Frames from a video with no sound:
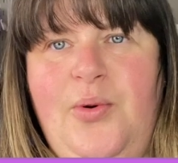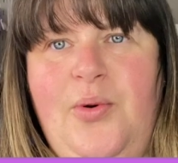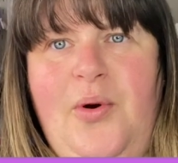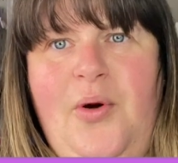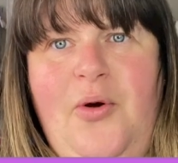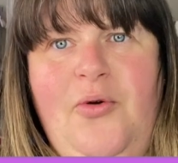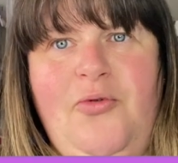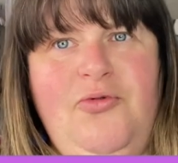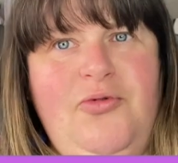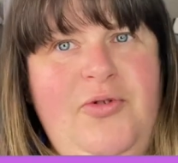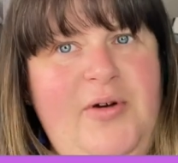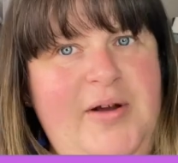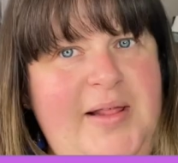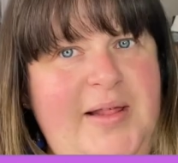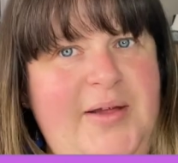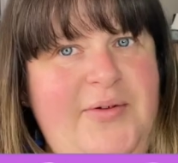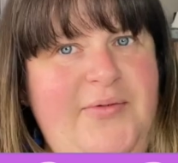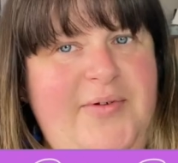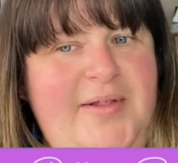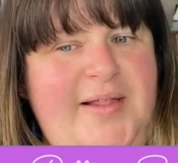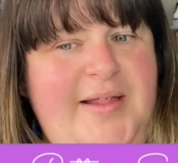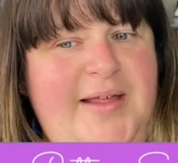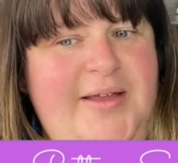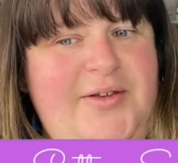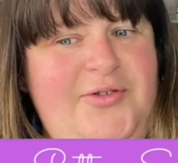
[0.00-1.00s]
really,
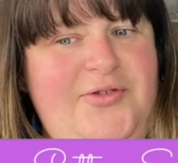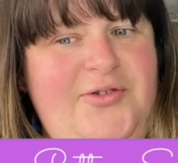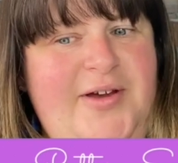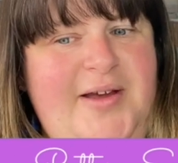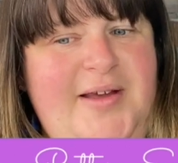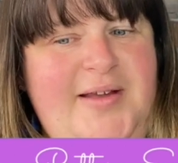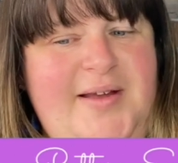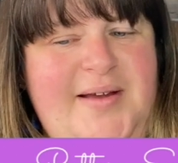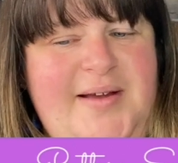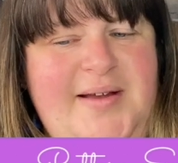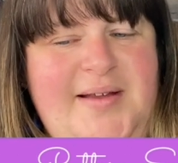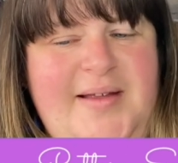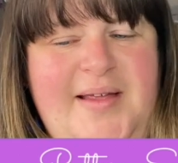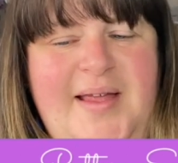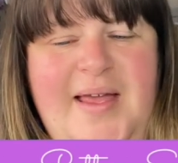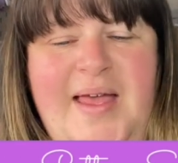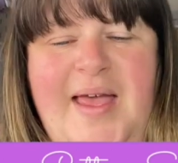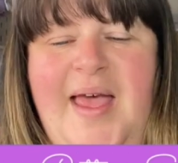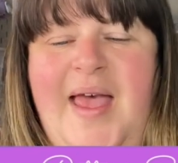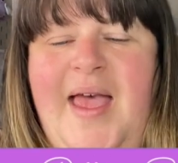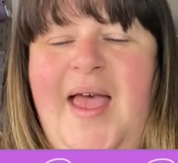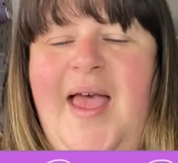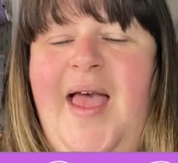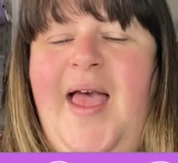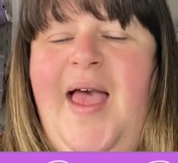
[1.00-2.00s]
really interesting.
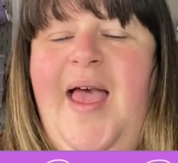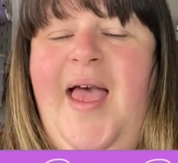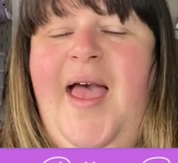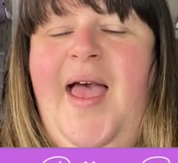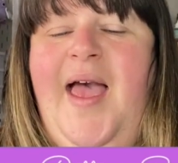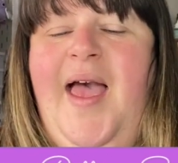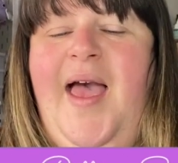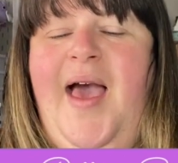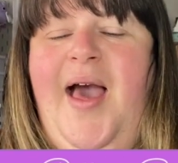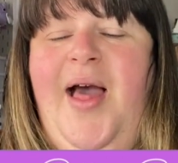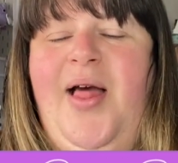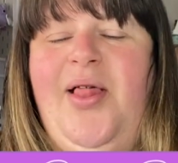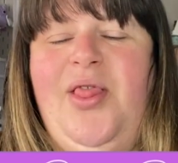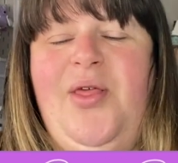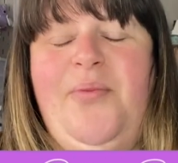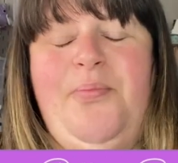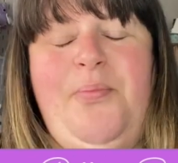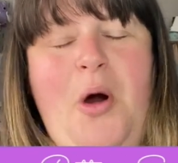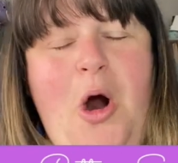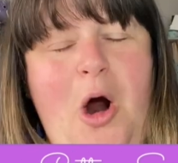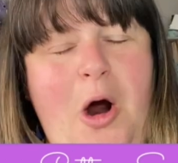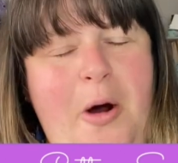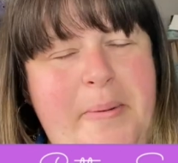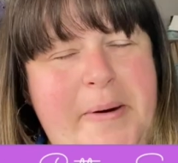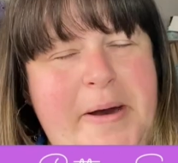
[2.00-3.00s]
The
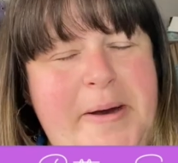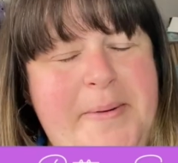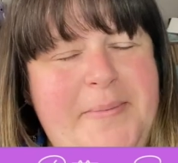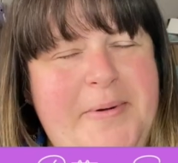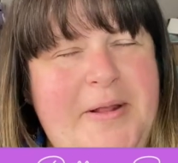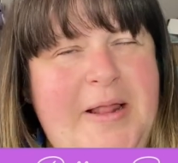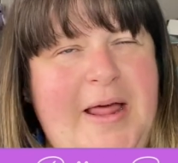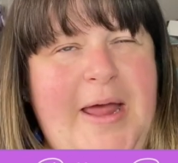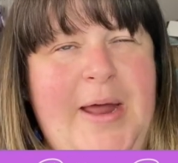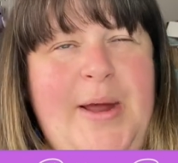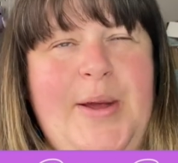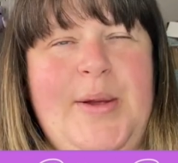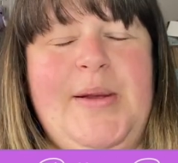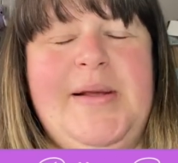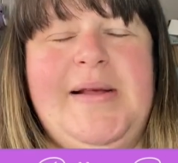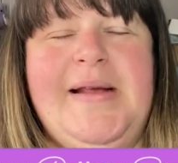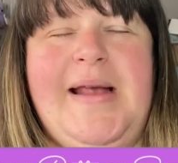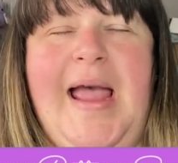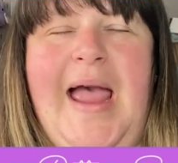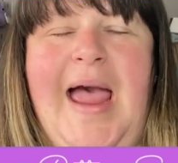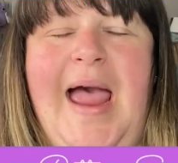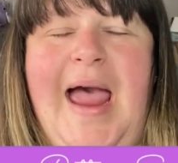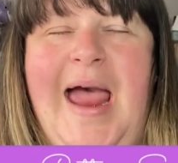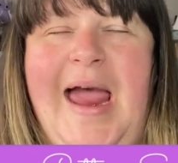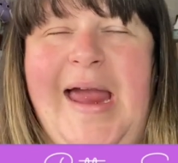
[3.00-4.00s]
Poppy blouse
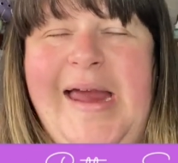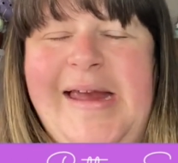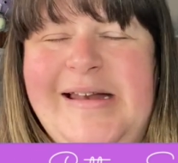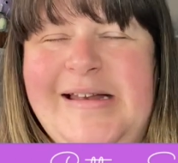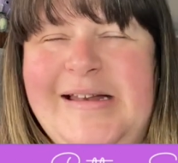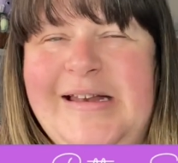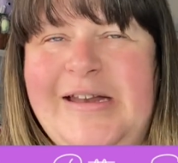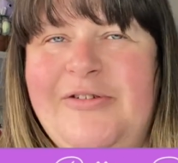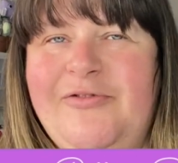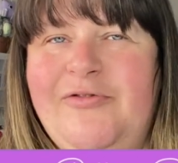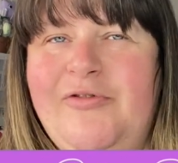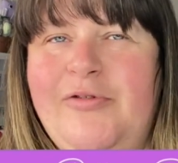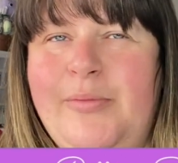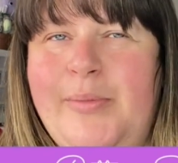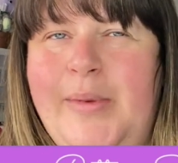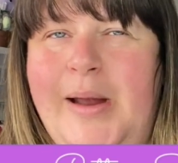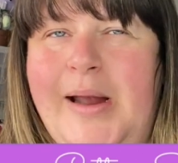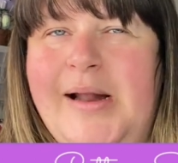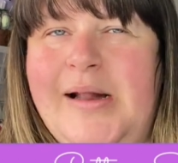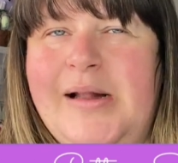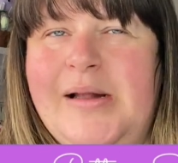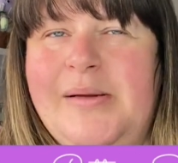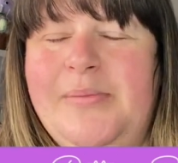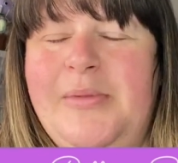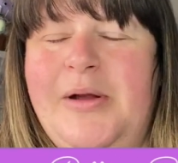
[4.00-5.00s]
kind of
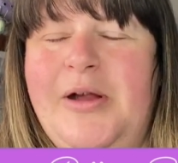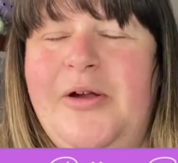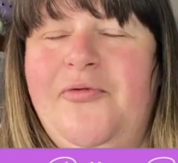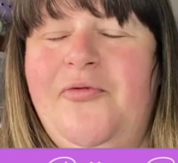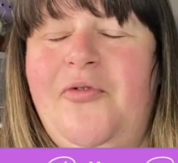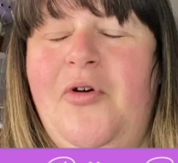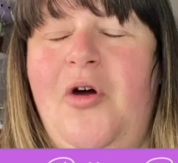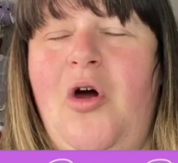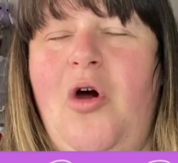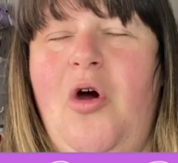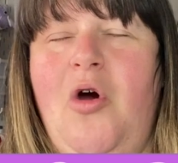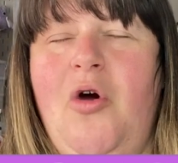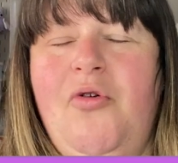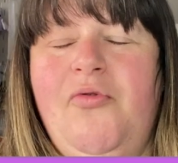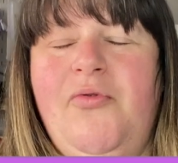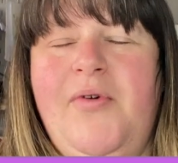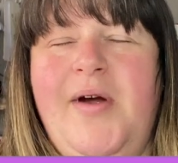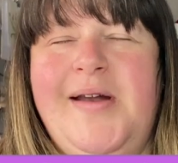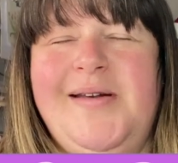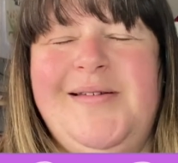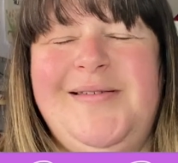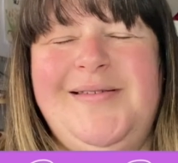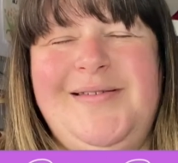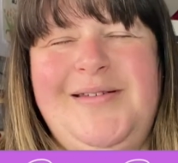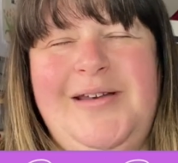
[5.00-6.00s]
reminds me of
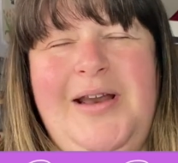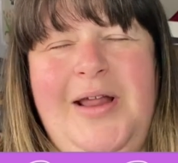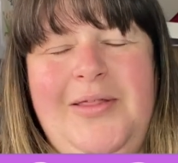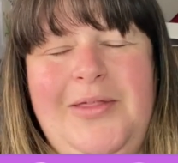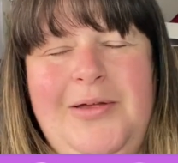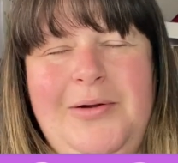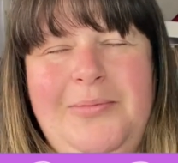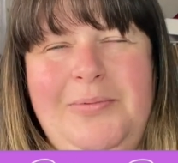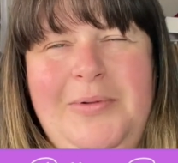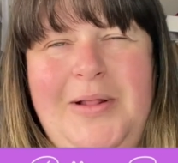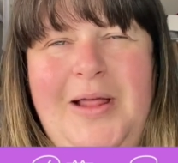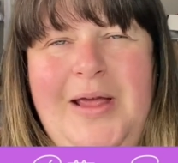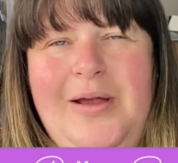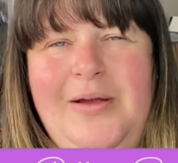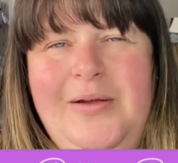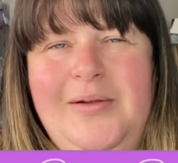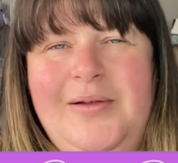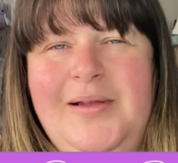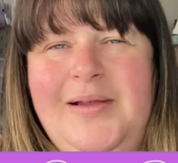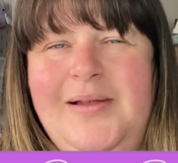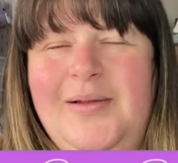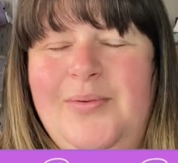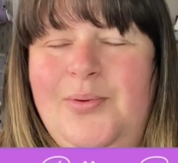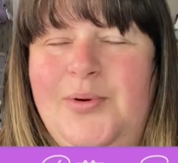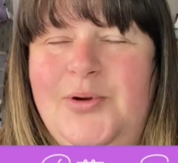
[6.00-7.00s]
another
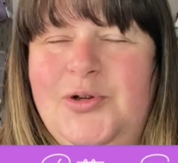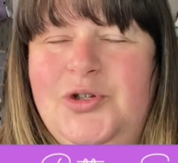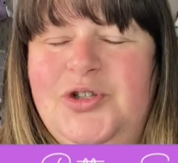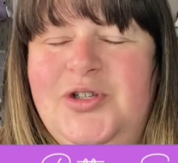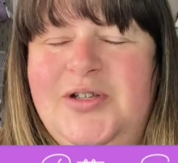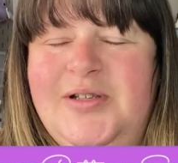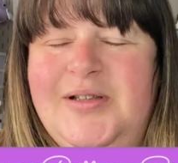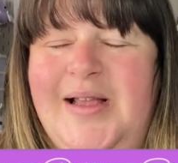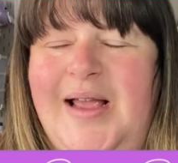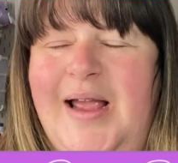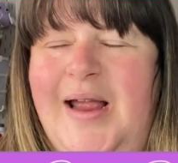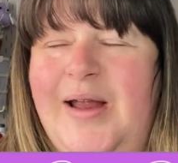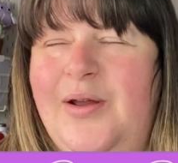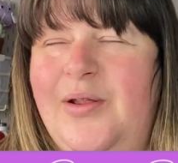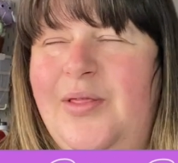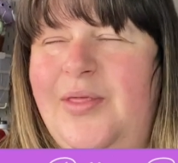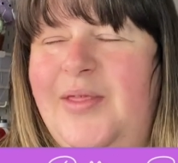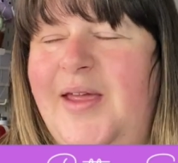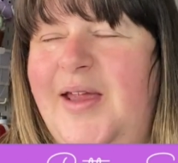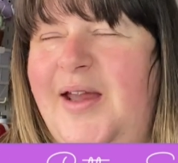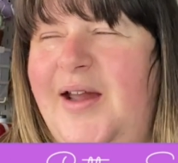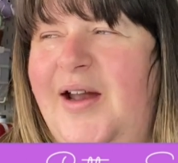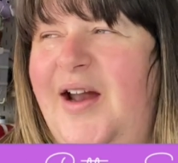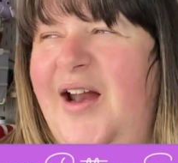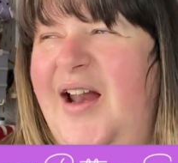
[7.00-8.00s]
blouse which is out
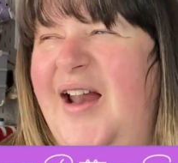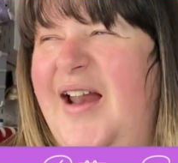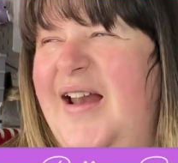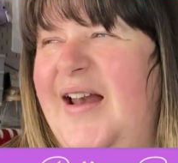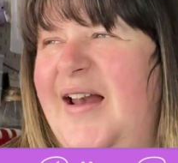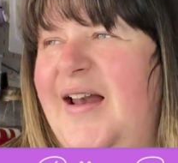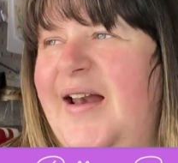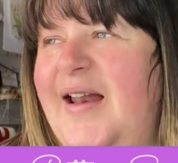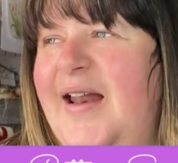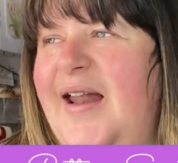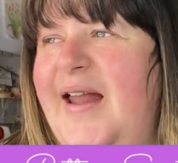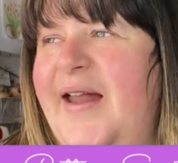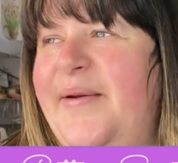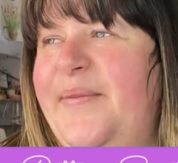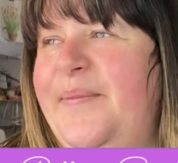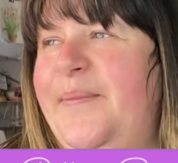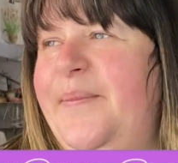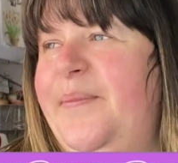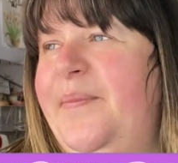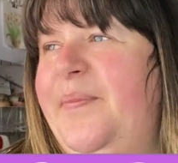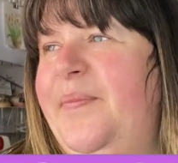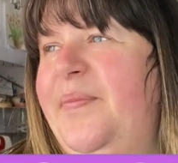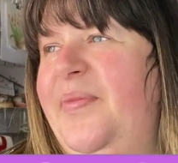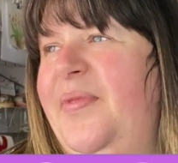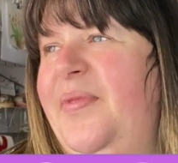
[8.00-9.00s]
there, and